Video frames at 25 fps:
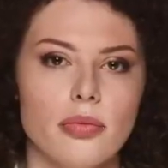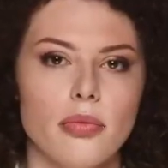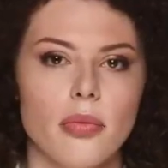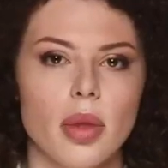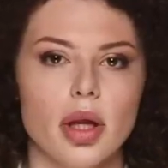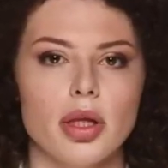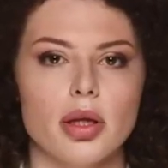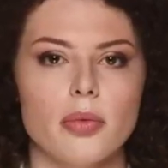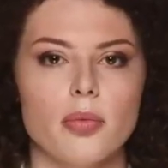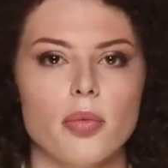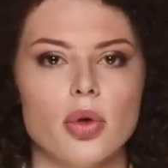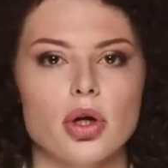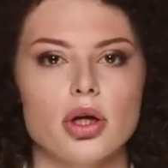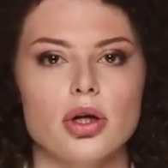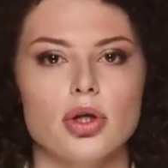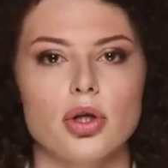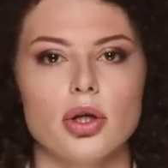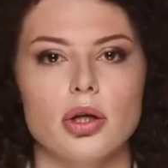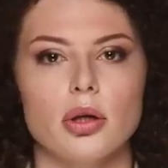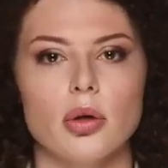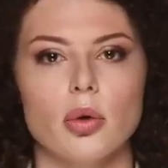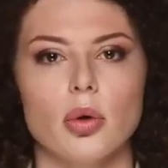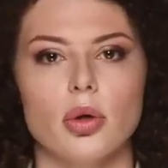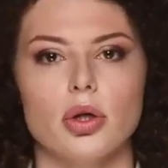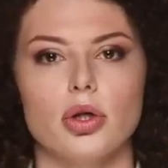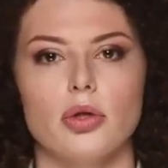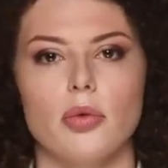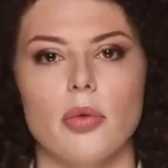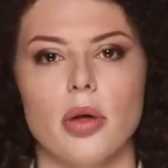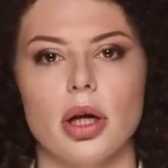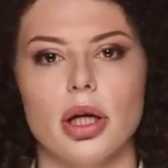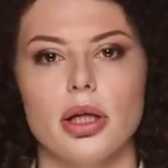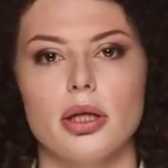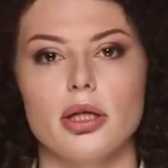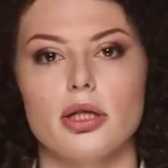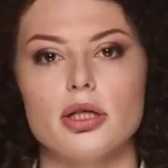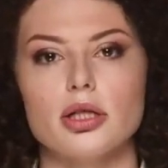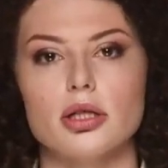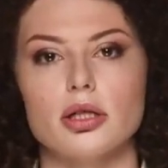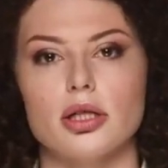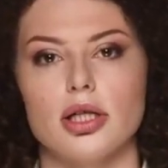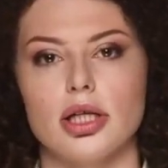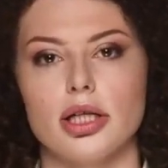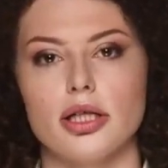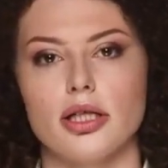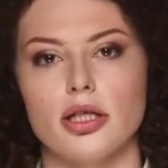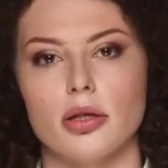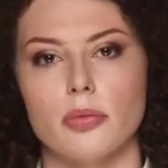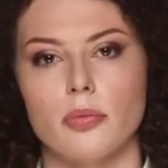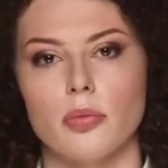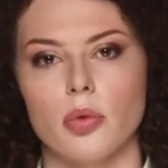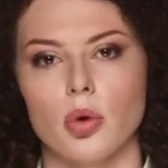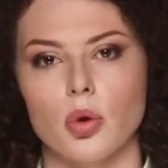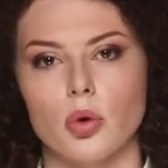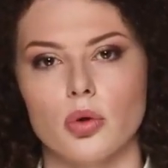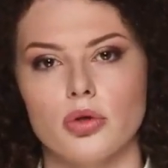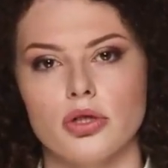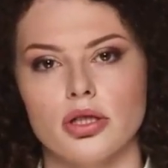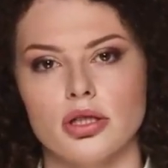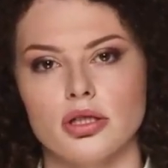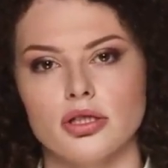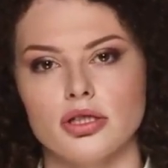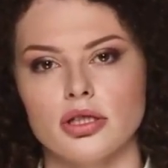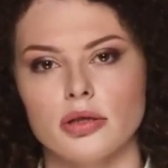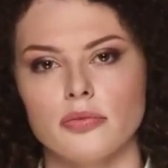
When approaching crossroads, it's important